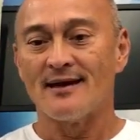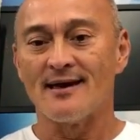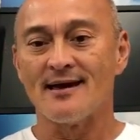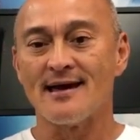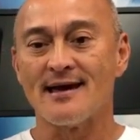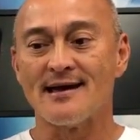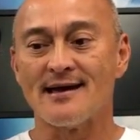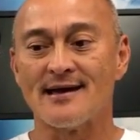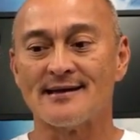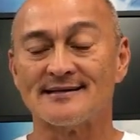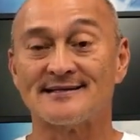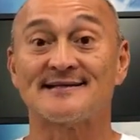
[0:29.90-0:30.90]

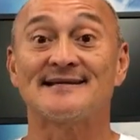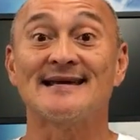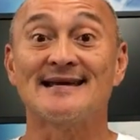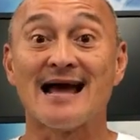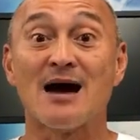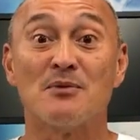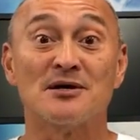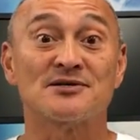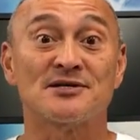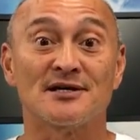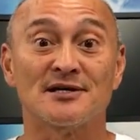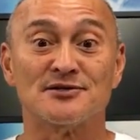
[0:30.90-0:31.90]
And seeing how much
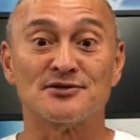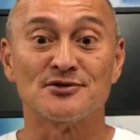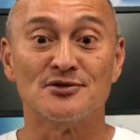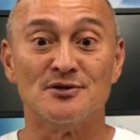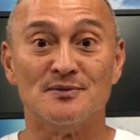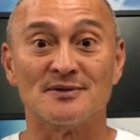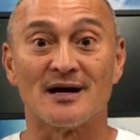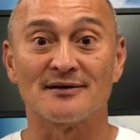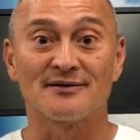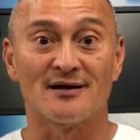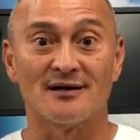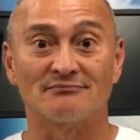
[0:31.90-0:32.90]
she consumed, I
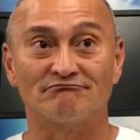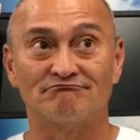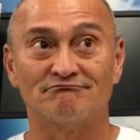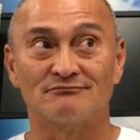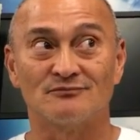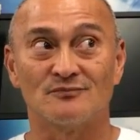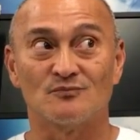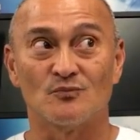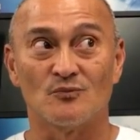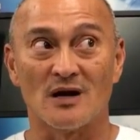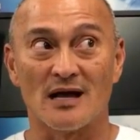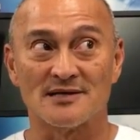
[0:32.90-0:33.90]
thought,
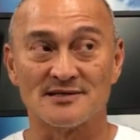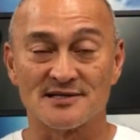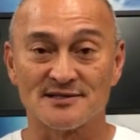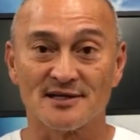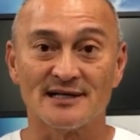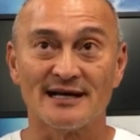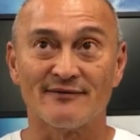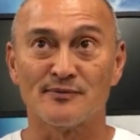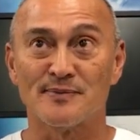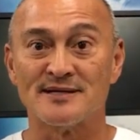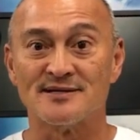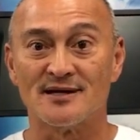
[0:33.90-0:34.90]
has a study ever
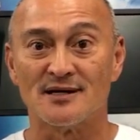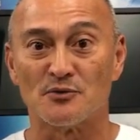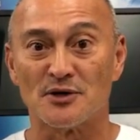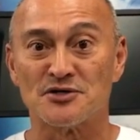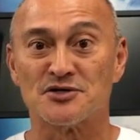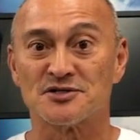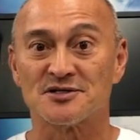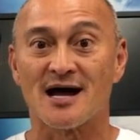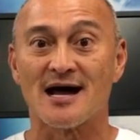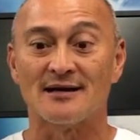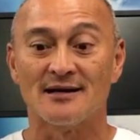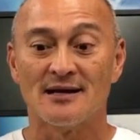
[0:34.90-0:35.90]
been done where you just
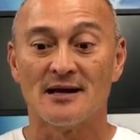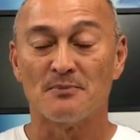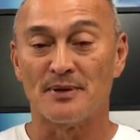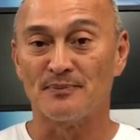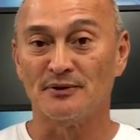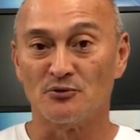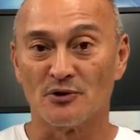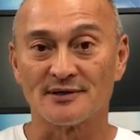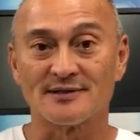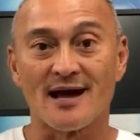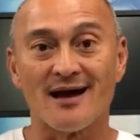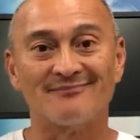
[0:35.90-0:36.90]
got people who
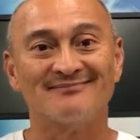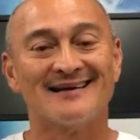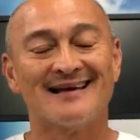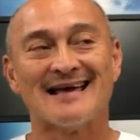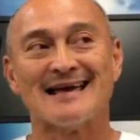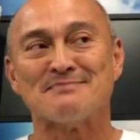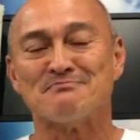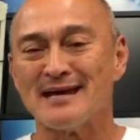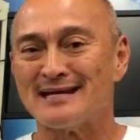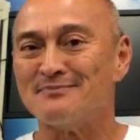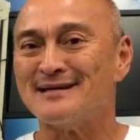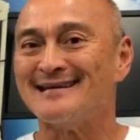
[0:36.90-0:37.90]
worked out,
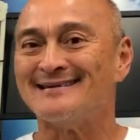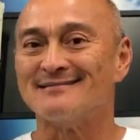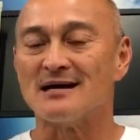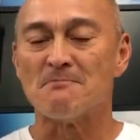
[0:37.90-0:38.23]
made them eat